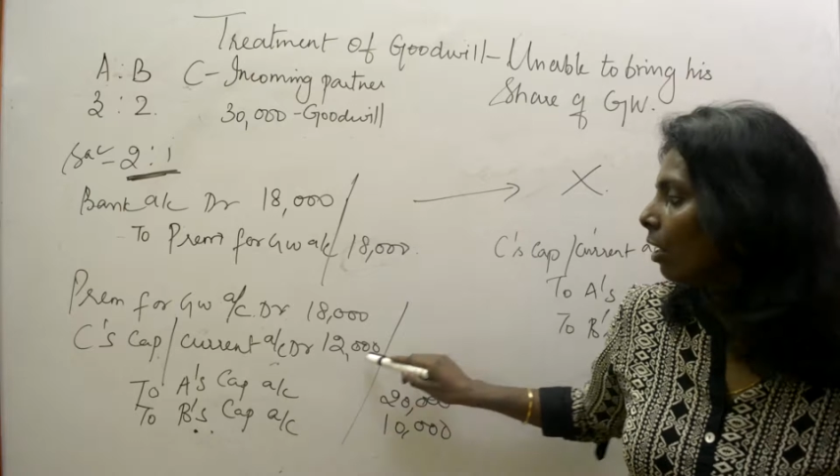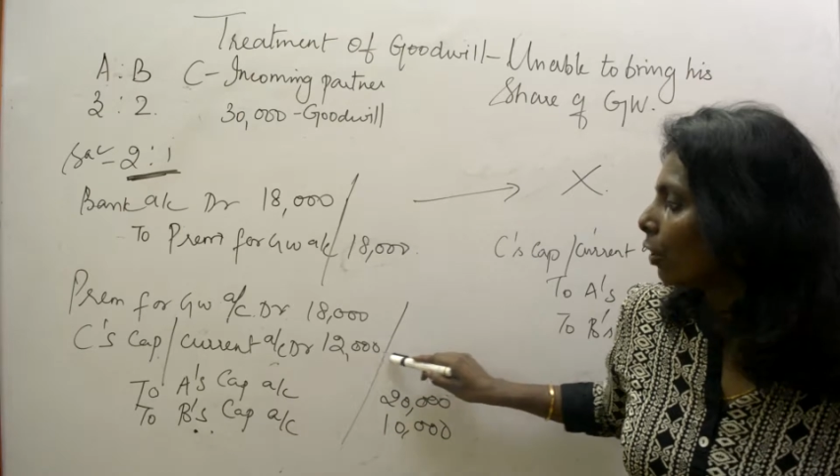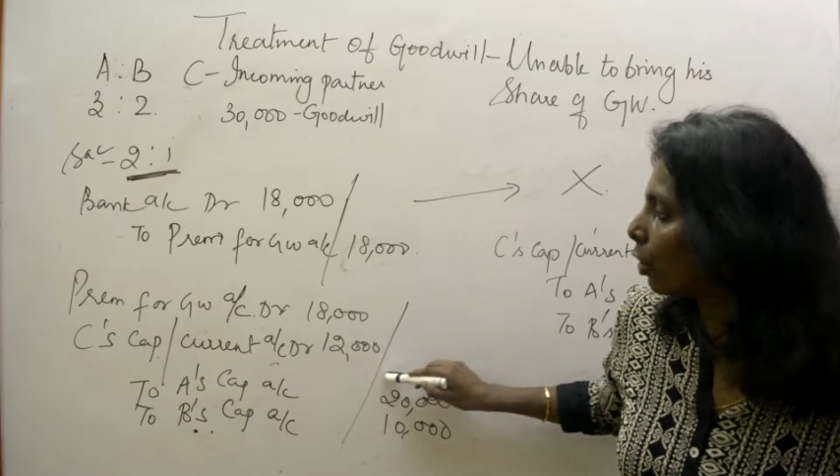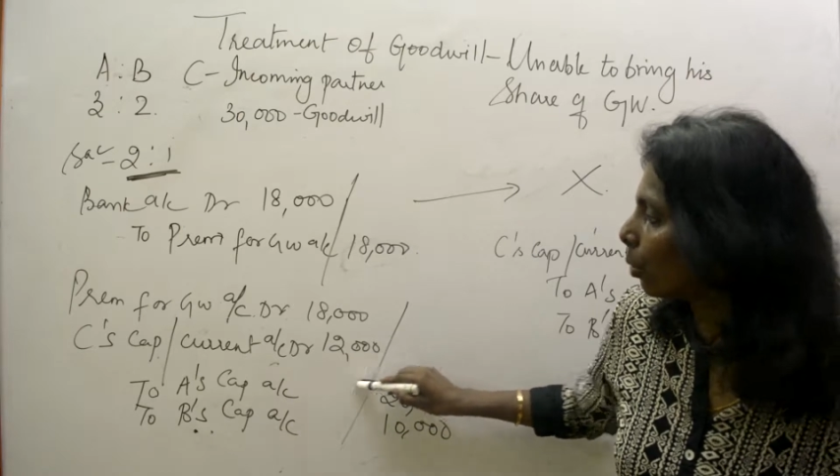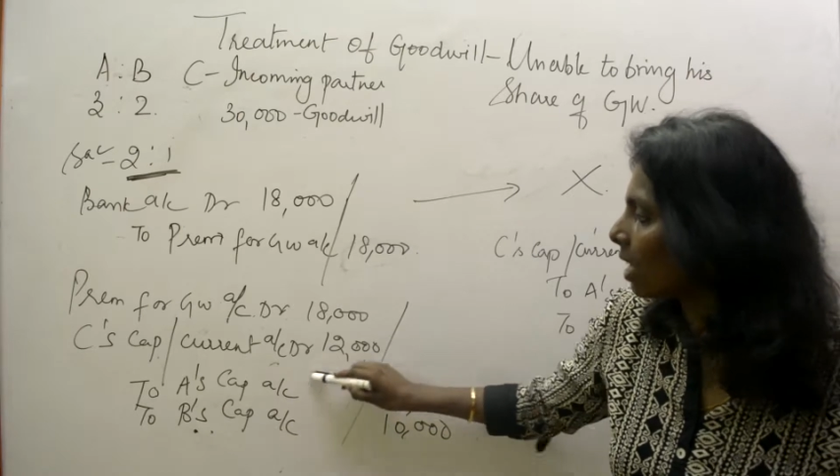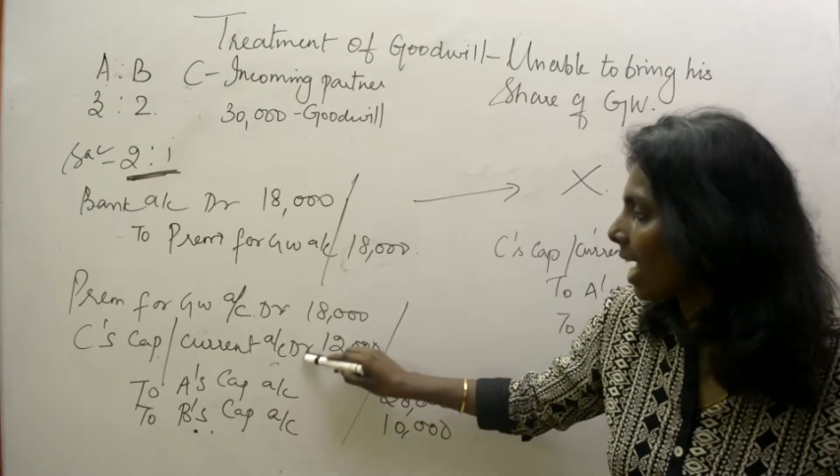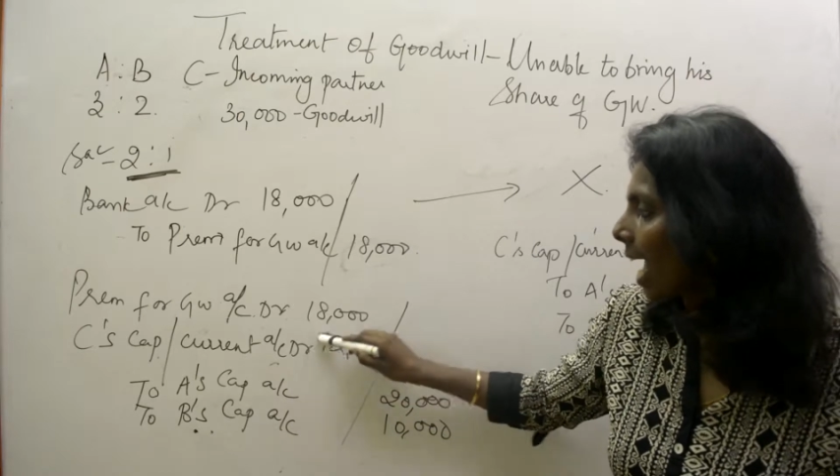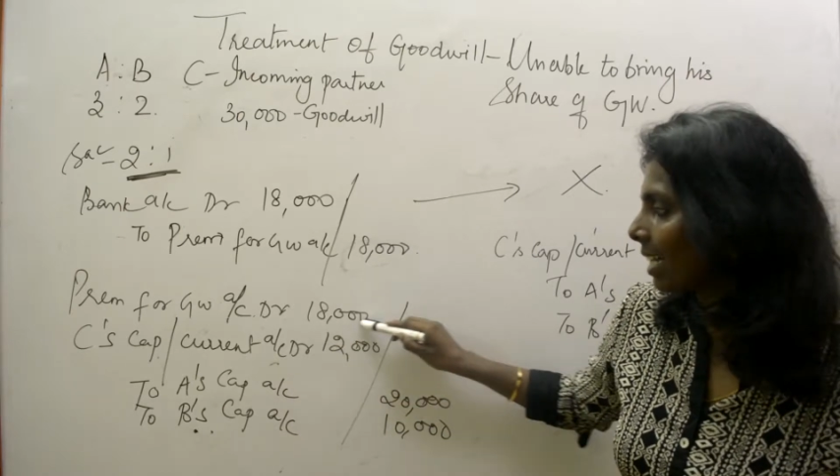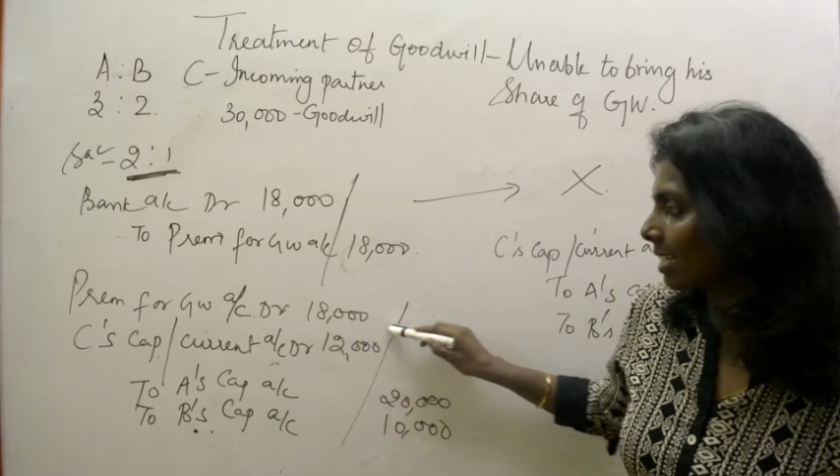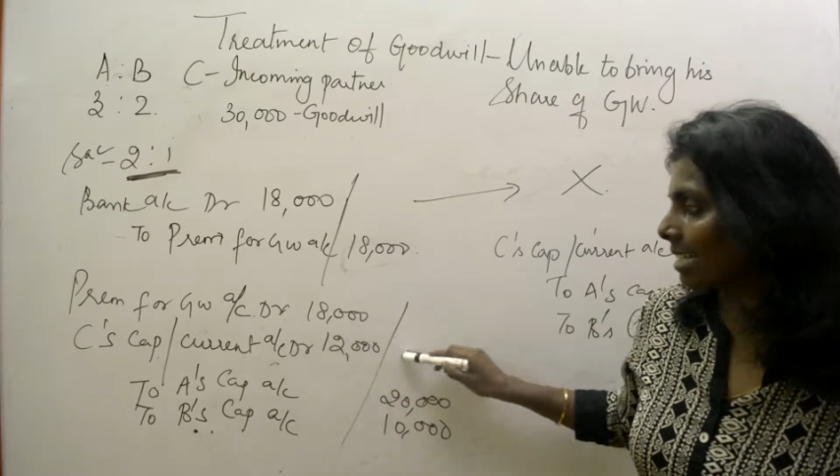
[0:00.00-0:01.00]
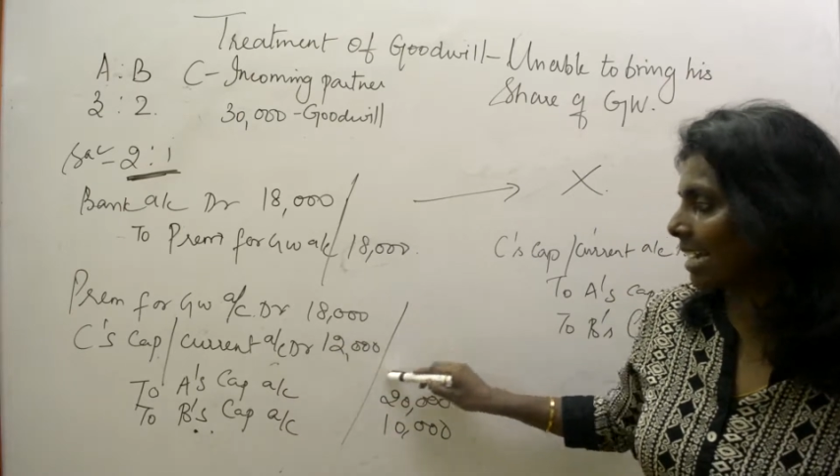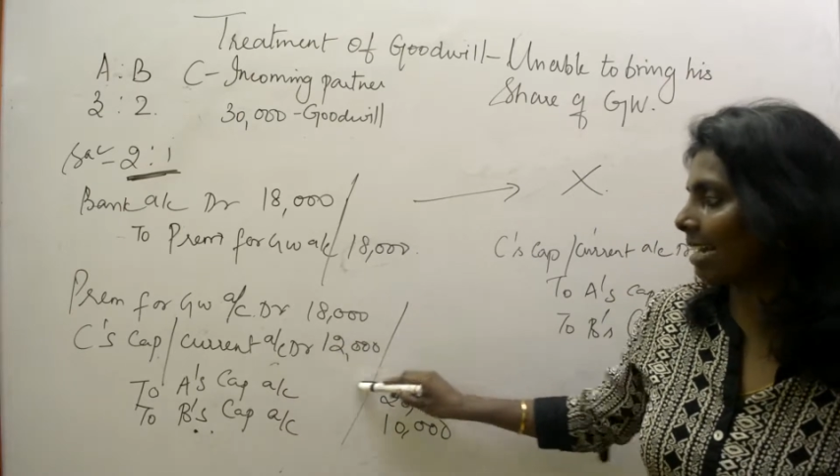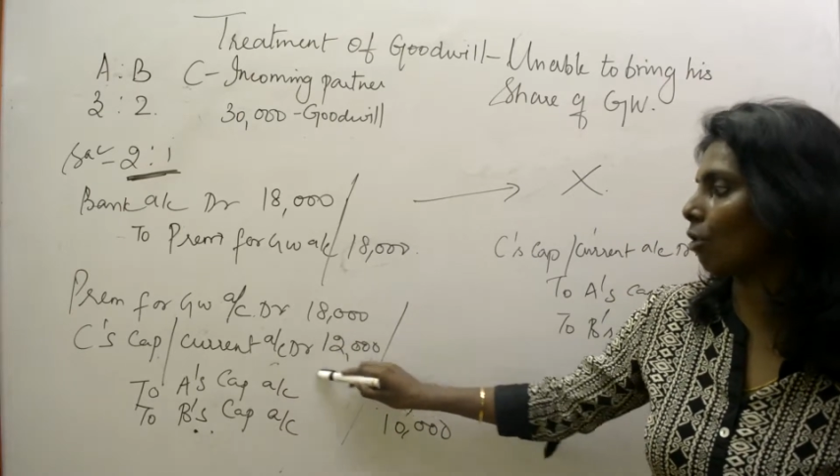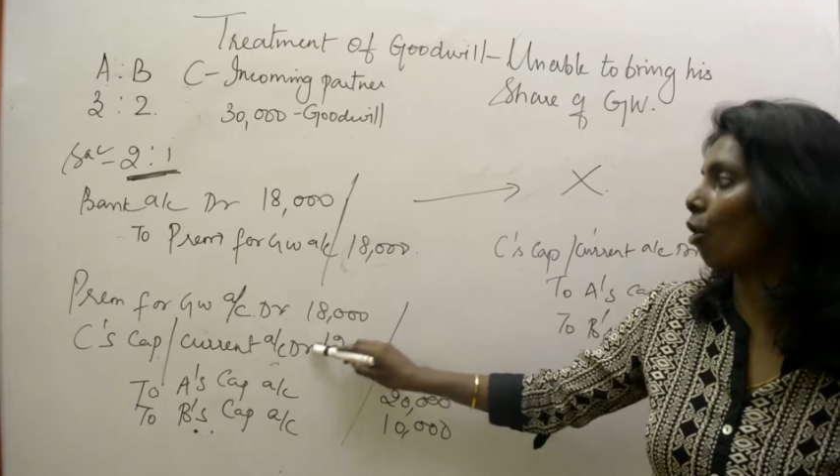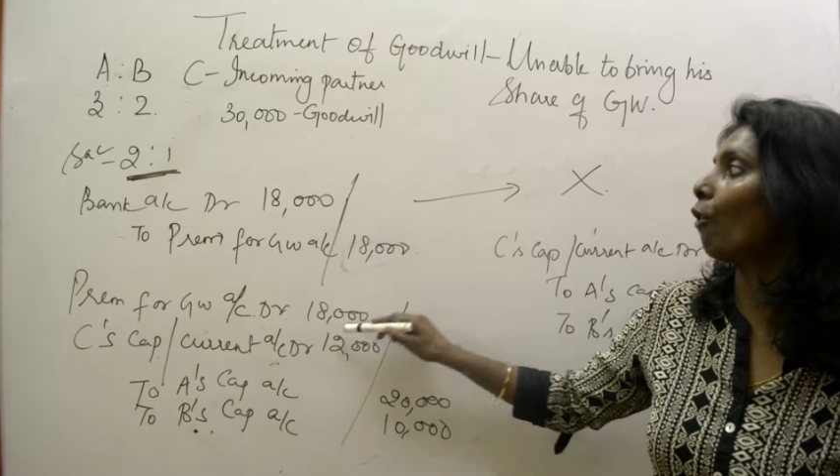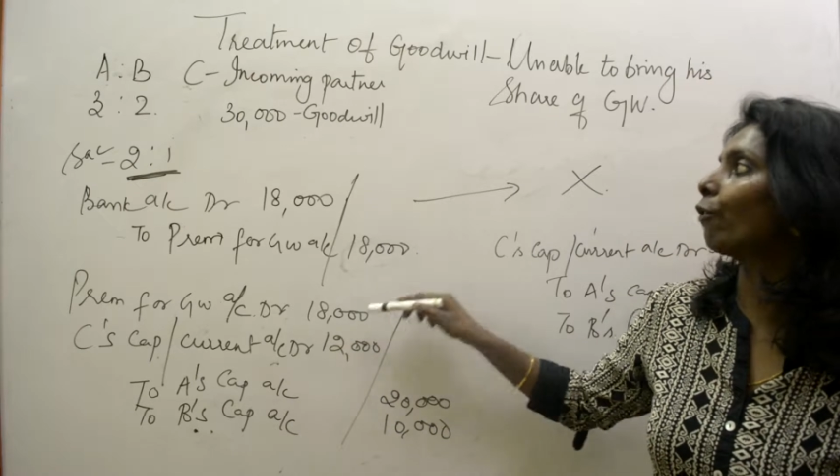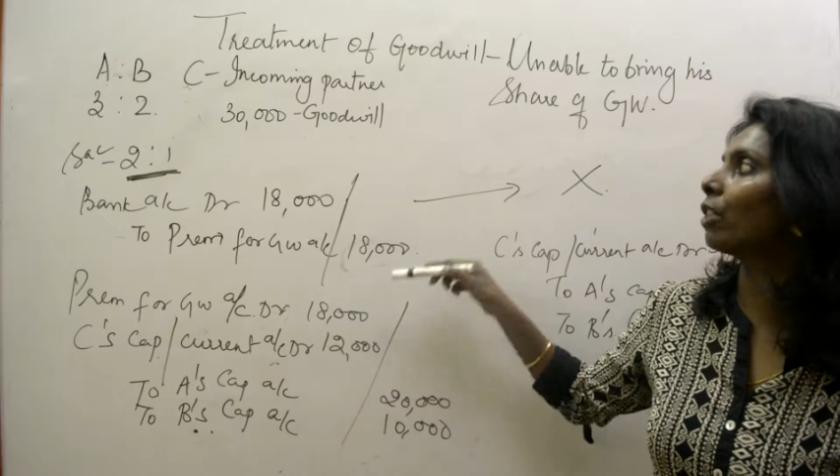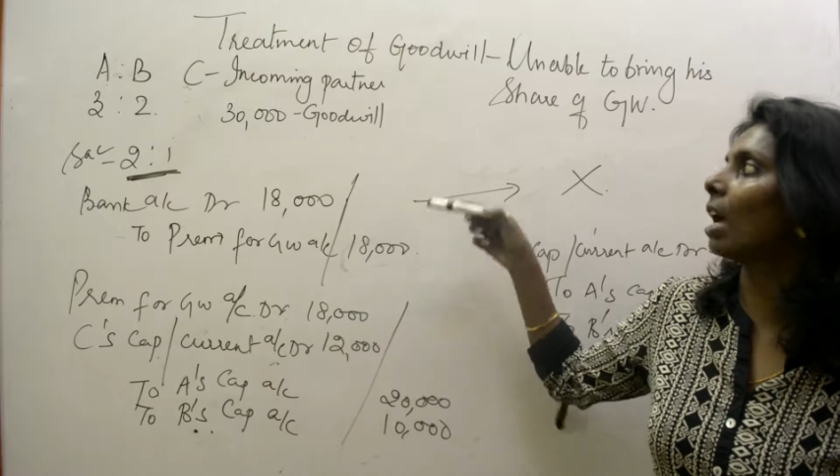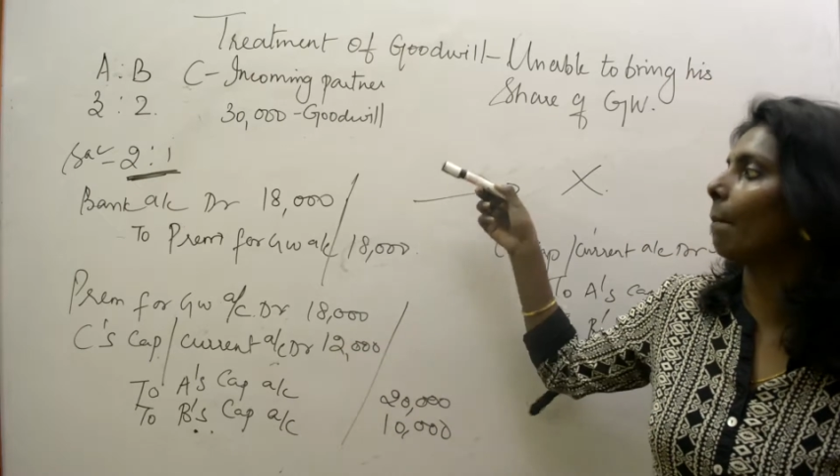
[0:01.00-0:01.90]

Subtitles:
to the extent of the